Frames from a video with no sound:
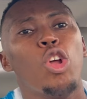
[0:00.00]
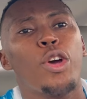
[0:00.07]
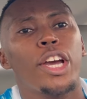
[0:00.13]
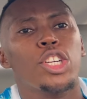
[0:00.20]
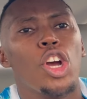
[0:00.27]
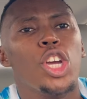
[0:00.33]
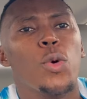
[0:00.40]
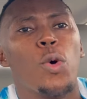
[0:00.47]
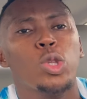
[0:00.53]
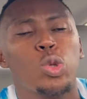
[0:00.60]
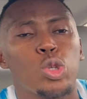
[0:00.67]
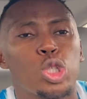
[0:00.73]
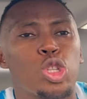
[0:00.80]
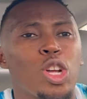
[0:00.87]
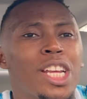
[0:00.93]
location you want
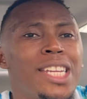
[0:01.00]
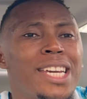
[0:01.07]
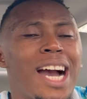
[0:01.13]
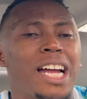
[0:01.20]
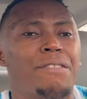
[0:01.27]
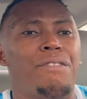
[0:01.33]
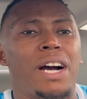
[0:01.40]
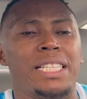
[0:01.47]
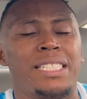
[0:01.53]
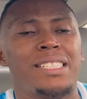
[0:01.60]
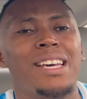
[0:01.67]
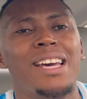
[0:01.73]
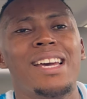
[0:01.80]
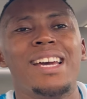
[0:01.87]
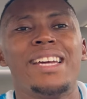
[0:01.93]
to study the advert.
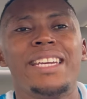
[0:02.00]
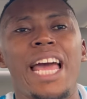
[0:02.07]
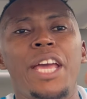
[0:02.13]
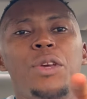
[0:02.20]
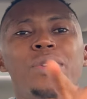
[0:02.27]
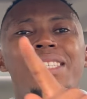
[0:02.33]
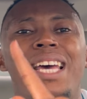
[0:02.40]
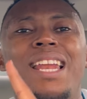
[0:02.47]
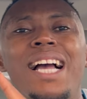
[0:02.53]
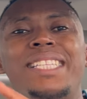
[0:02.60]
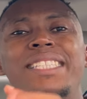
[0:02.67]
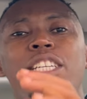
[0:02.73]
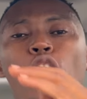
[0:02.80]
Then you select